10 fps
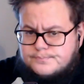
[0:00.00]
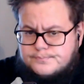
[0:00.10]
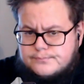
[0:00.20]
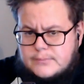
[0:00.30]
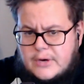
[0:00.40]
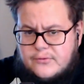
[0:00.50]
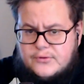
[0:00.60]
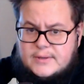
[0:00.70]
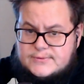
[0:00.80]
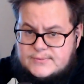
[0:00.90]
wrote
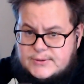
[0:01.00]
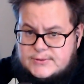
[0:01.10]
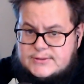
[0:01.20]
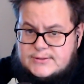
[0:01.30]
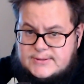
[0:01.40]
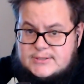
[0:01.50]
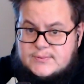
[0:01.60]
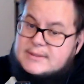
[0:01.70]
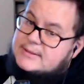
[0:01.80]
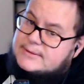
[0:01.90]
down some notes on these
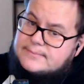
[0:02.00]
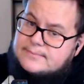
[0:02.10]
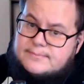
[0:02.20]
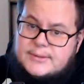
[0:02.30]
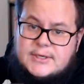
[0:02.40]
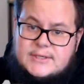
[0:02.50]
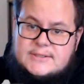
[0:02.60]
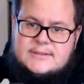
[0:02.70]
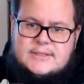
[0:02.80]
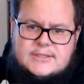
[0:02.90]
ones
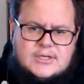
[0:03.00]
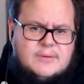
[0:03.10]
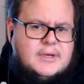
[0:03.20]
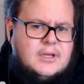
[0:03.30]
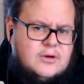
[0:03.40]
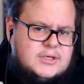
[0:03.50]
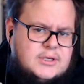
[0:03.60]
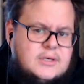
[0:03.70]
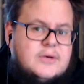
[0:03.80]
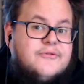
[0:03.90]
because it's going to be a long
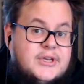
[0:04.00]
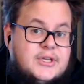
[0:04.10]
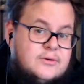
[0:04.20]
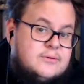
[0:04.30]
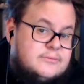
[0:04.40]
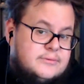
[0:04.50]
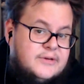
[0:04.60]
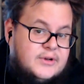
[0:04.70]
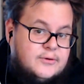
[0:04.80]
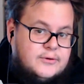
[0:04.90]
video if I
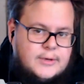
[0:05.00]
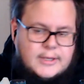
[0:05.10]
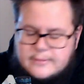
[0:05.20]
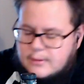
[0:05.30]
don't do that.